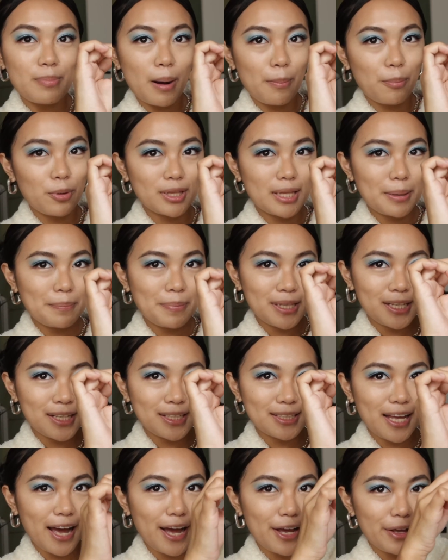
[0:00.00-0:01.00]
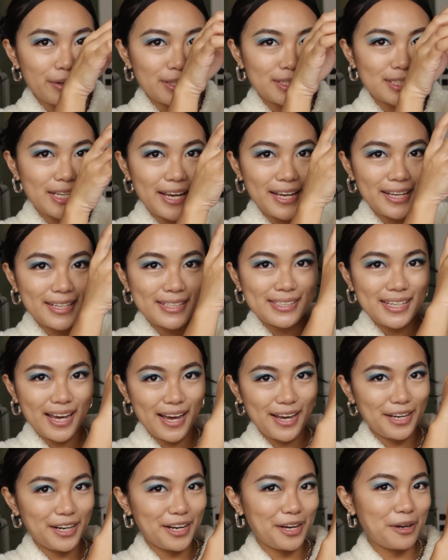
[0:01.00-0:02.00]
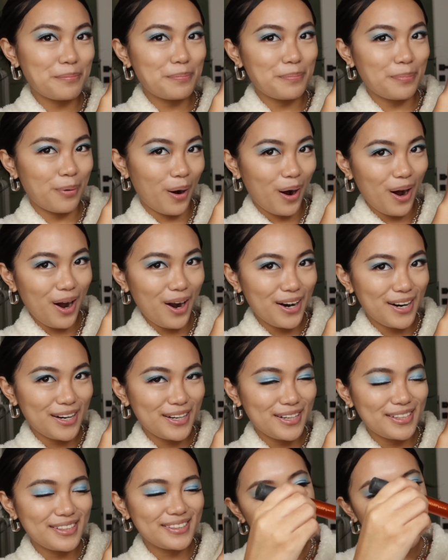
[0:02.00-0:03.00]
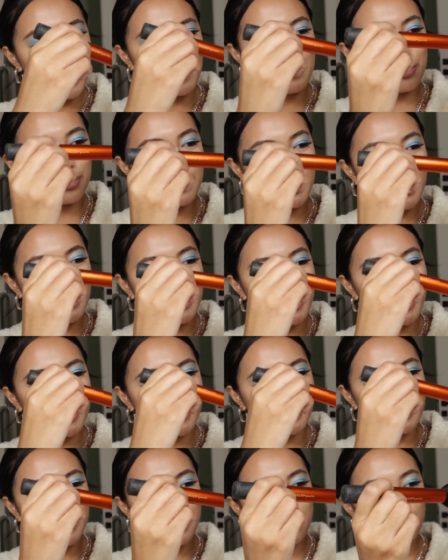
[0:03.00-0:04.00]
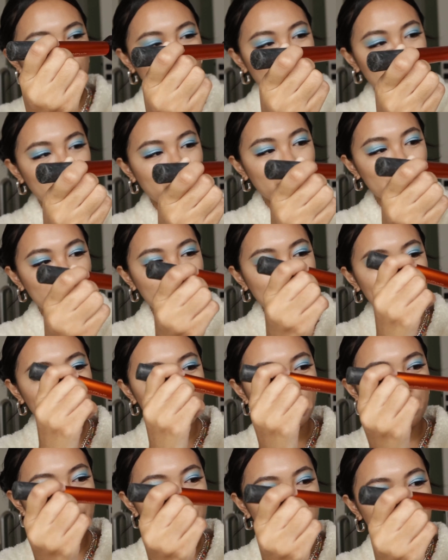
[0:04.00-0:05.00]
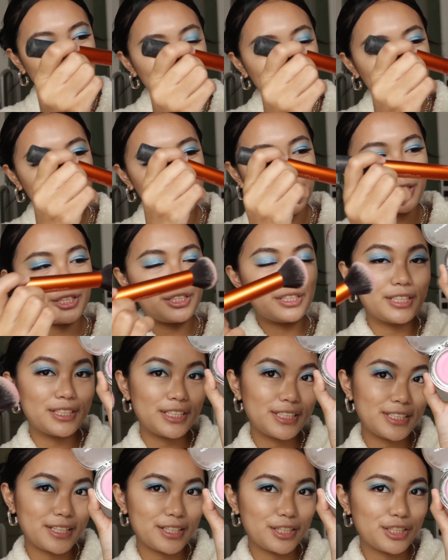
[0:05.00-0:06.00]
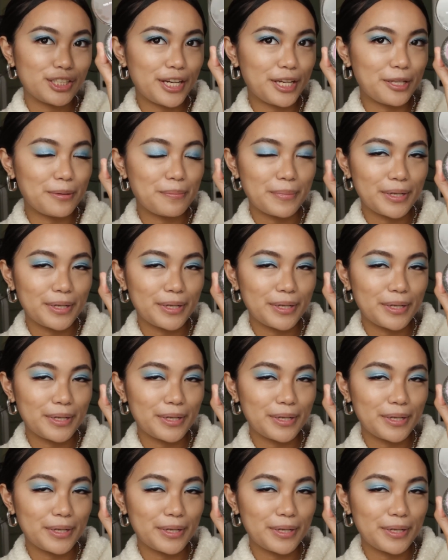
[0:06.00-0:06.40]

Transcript: Papunta pa lang tayo sa exciting part. I'm using the Isian Company Cream Blush. This is in the shade